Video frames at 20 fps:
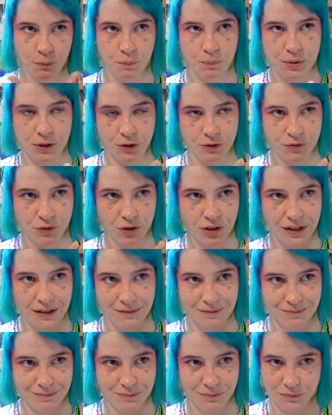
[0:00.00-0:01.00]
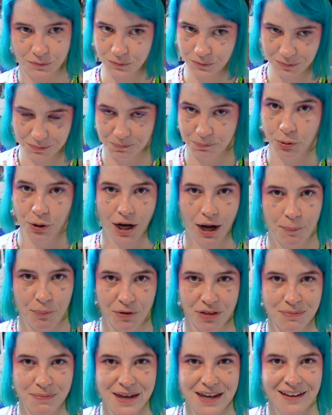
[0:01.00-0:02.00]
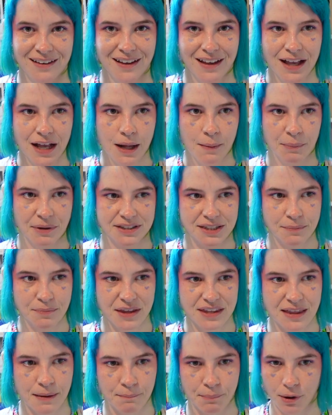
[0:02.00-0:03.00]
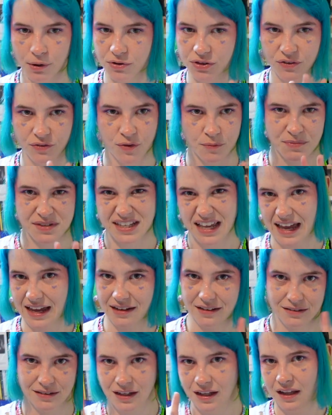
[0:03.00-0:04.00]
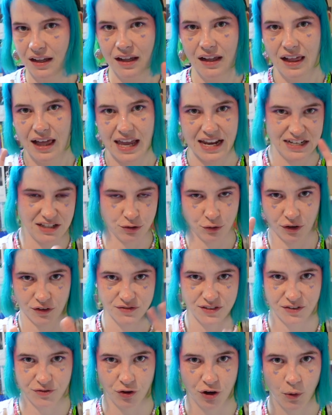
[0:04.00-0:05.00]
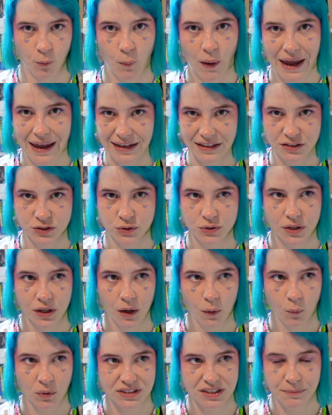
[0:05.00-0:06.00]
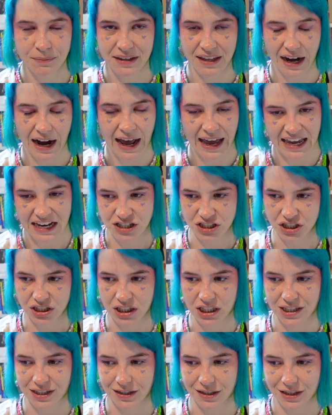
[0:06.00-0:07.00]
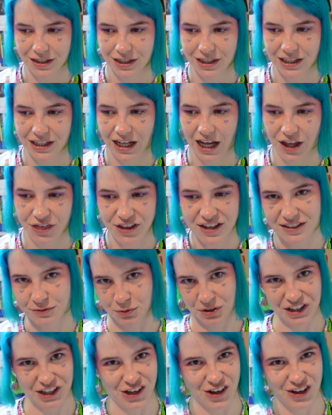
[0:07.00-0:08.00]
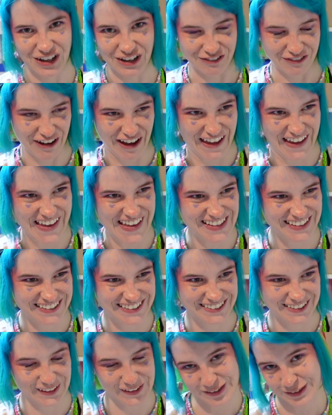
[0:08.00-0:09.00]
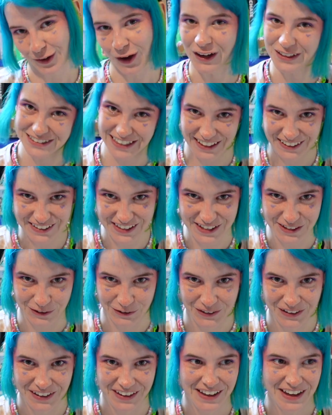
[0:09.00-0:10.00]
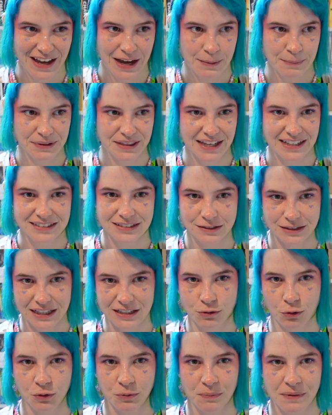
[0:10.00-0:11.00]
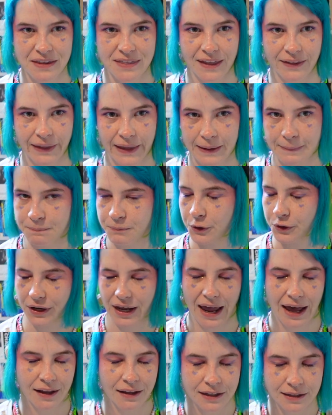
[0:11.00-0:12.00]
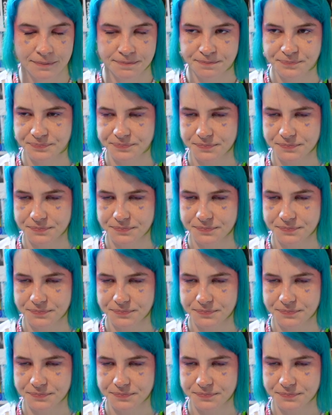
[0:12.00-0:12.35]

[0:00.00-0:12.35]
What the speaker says: beautiful and put up with me, but something that both of them said in sort of different ways was something that I think is really good advice. So I'll tell you, but they told me that, like, they're like, Allie,